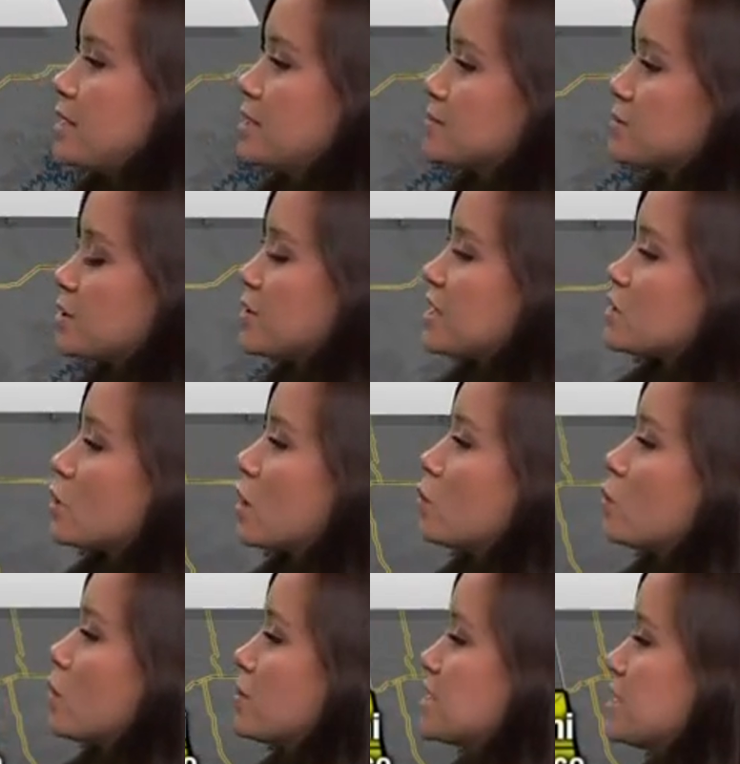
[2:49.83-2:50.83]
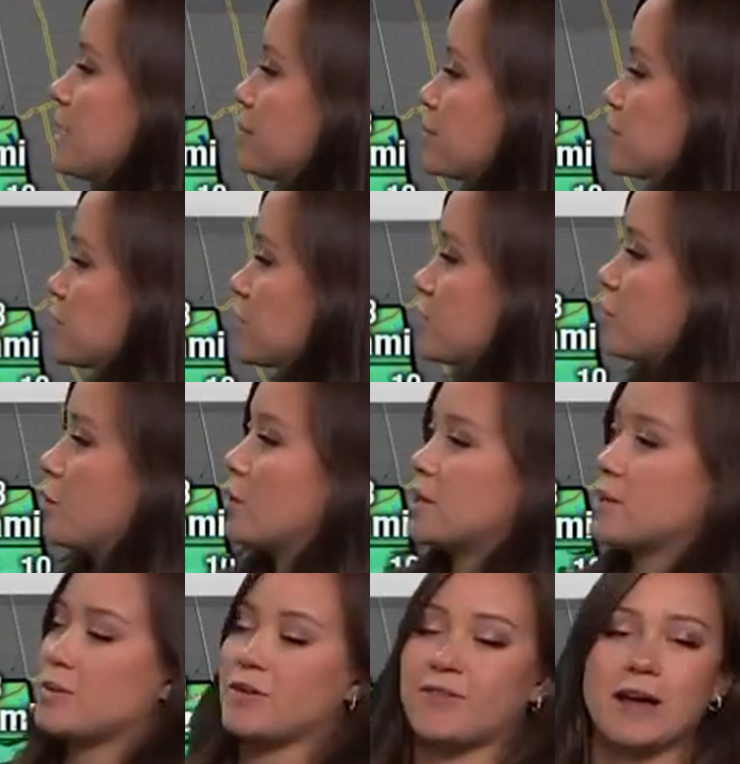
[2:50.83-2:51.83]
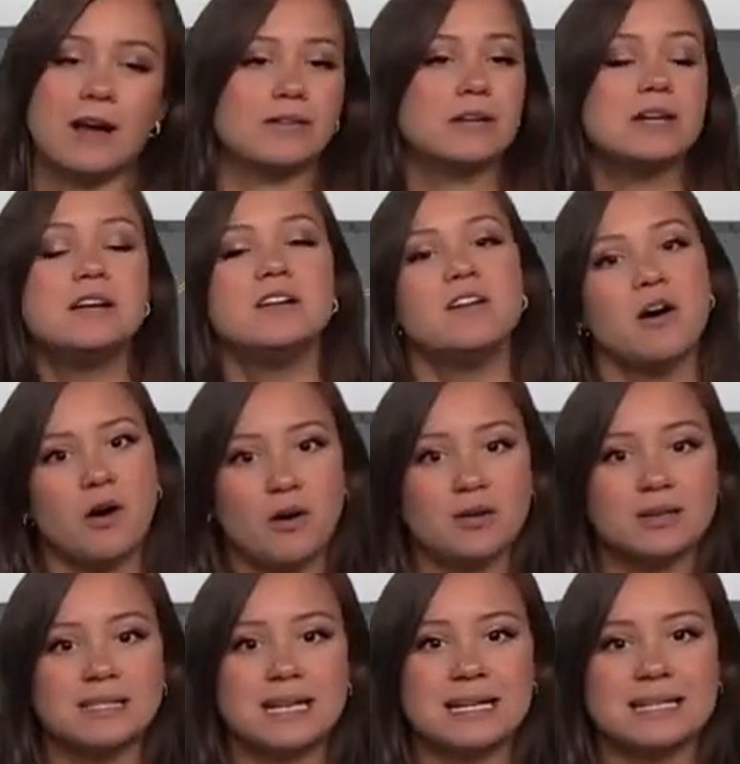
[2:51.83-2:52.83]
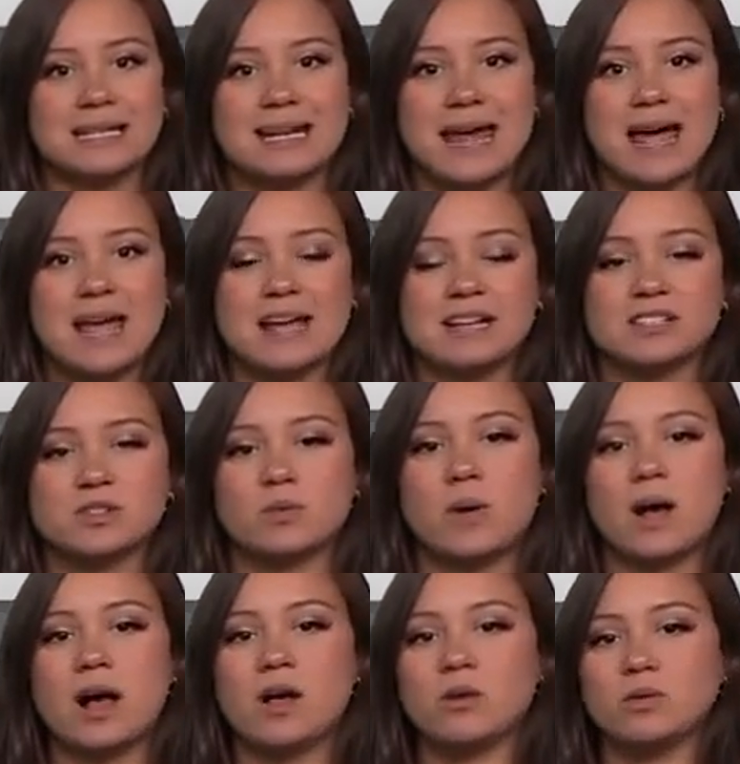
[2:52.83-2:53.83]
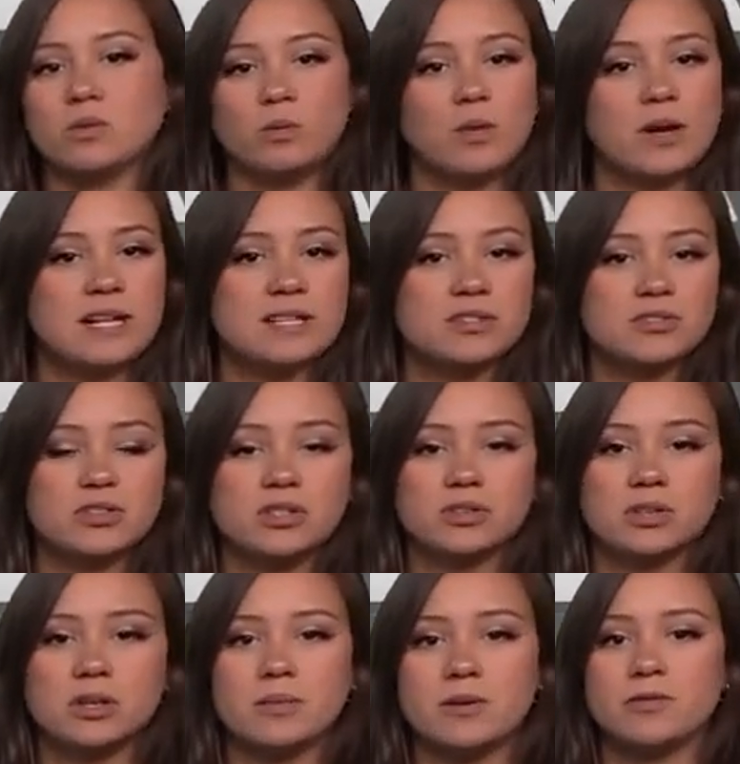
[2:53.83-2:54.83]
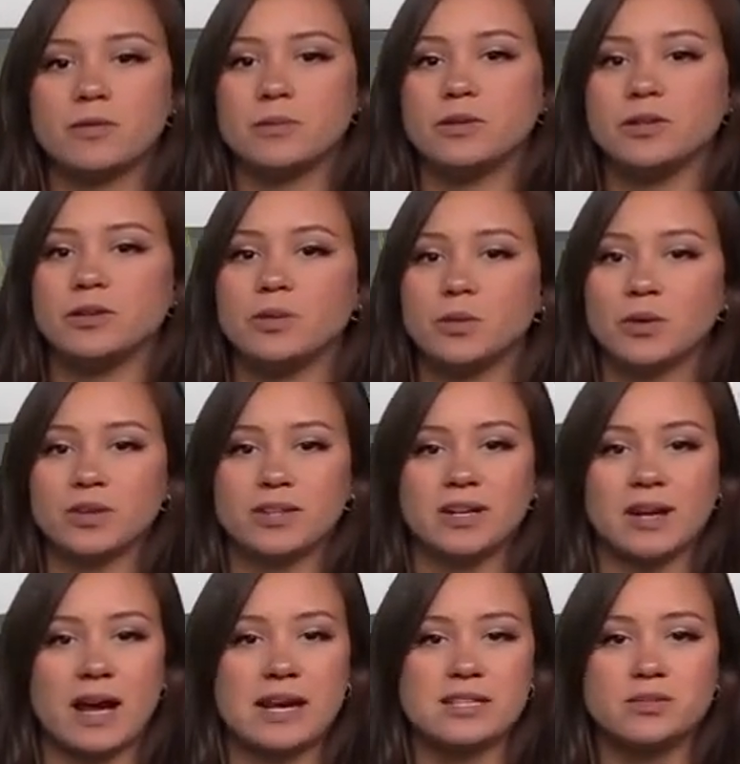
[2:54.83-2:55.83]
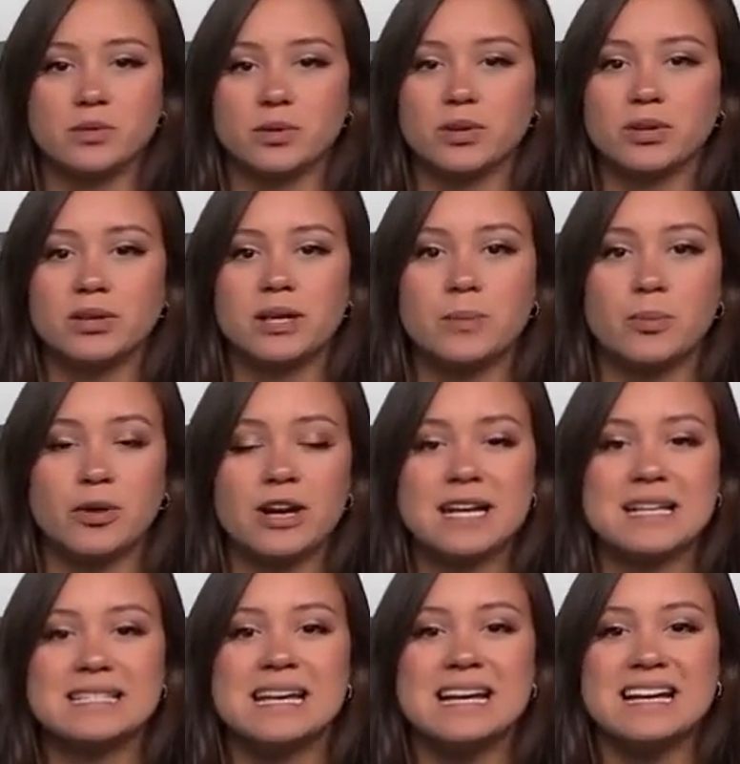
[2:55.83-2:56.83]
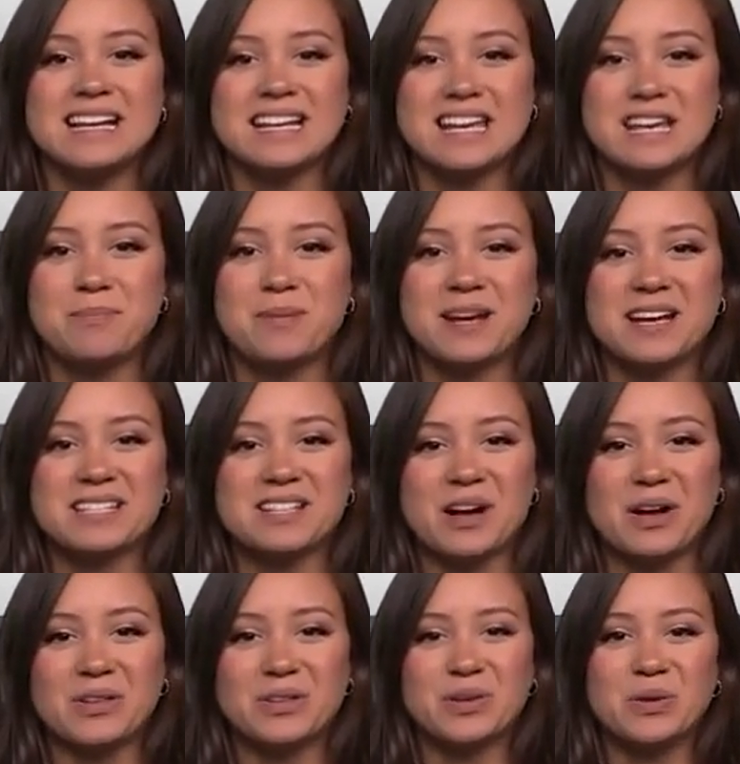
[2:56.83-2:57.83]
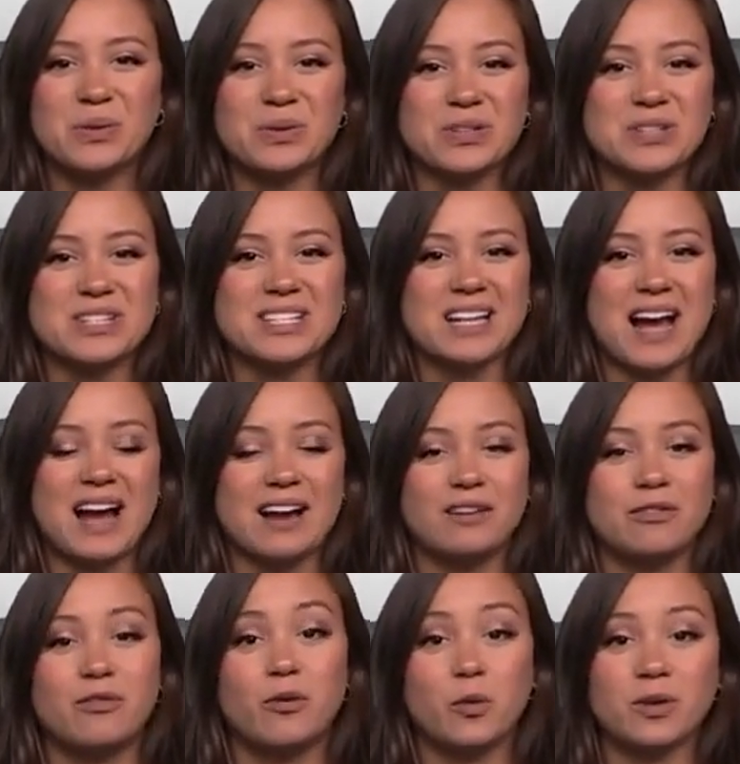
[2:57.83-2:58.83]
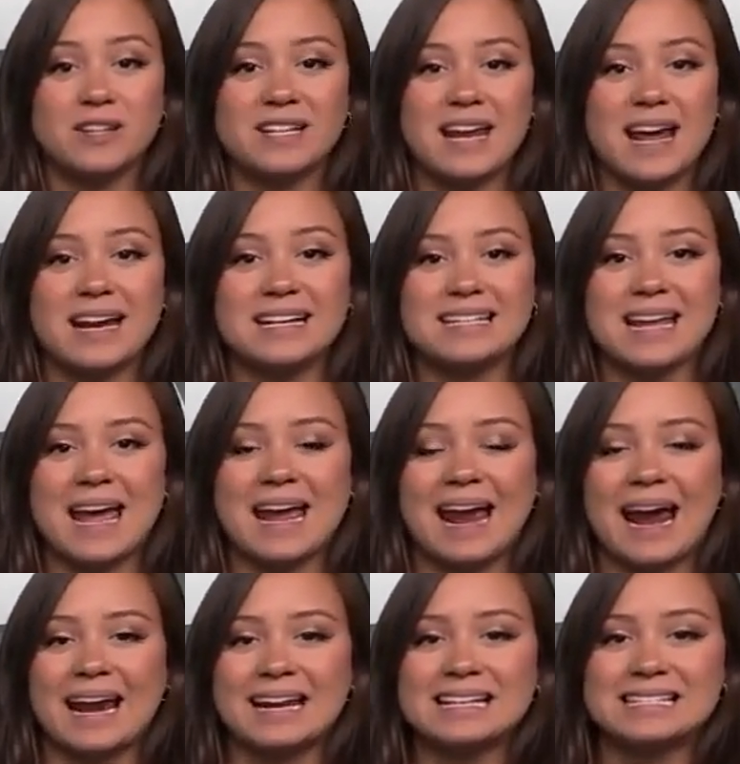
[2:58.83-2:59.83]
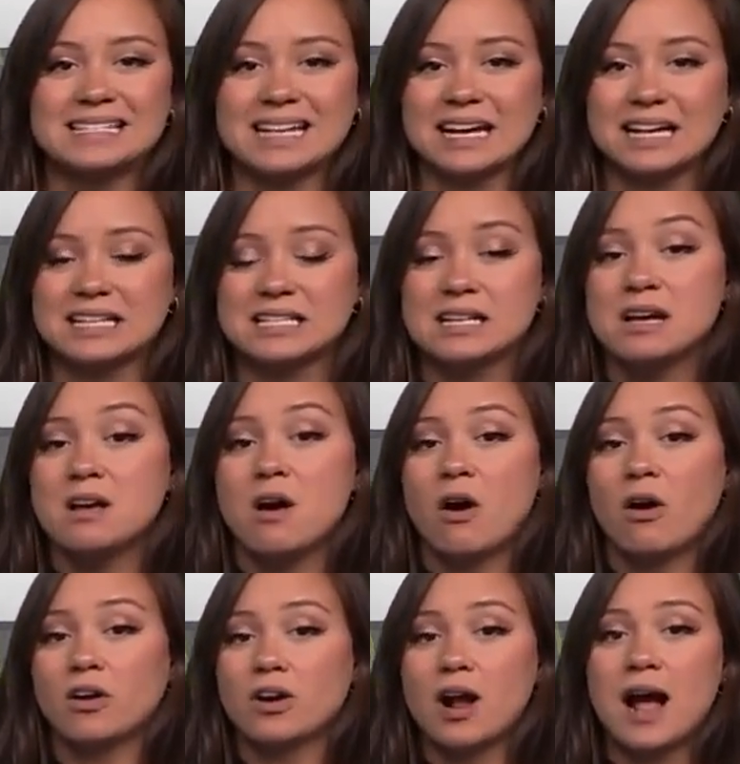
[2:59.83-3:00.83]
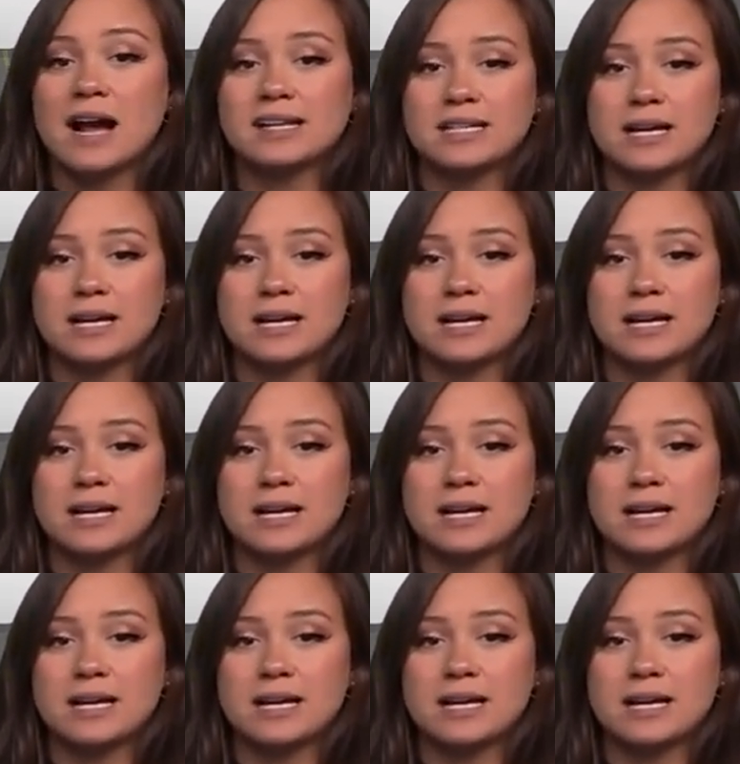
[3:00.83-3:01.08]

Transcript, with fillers: Um, so that's where our warmest temperatures are going to be found all day today as well. Winds are still going to be from the north, nice northerly breeze, keeping us on the cooler side for the day today. 86 our high